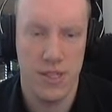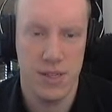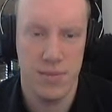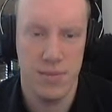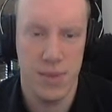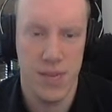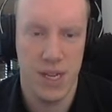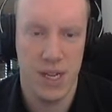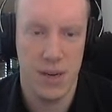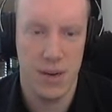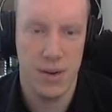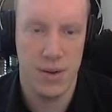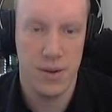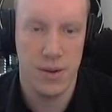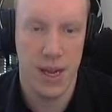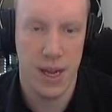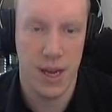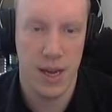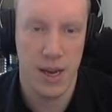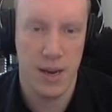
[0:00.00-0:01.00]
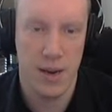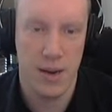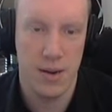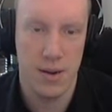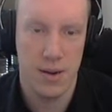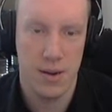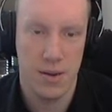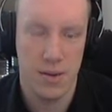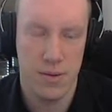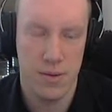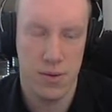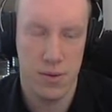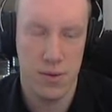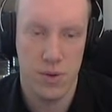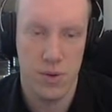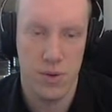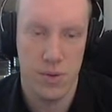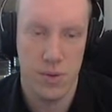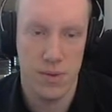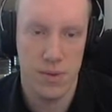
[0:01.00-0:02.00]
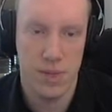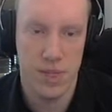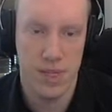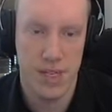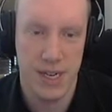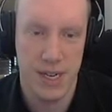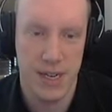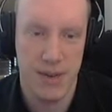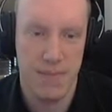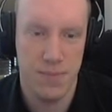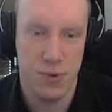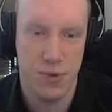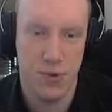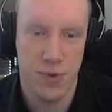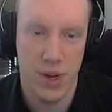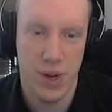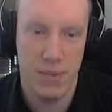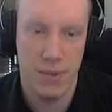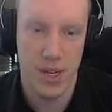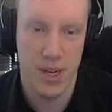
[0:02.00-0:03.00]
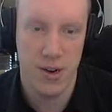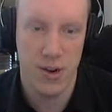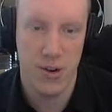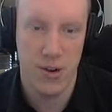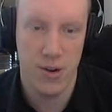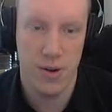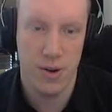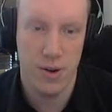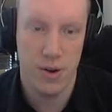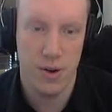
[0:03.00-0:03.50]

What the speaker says: and Mean Look and Sleep and Dream Eater.